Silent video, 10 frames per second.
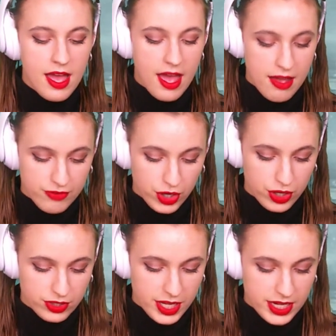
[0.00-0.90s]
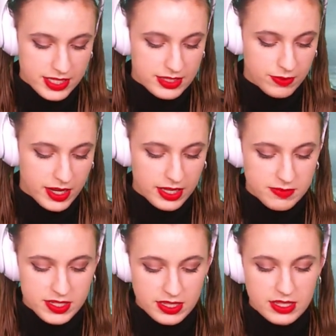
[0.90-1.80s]
ever, and it's the red
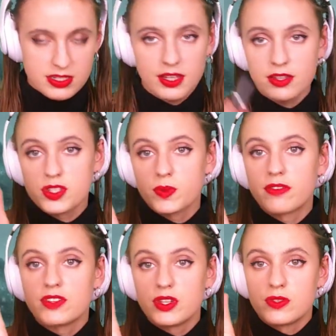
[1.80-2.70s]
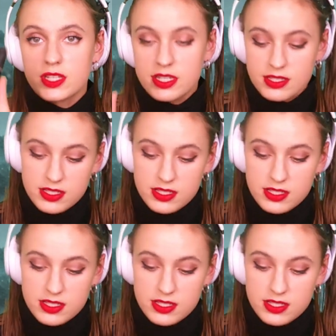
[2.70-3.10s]
lipstick that Taylor Swift uses.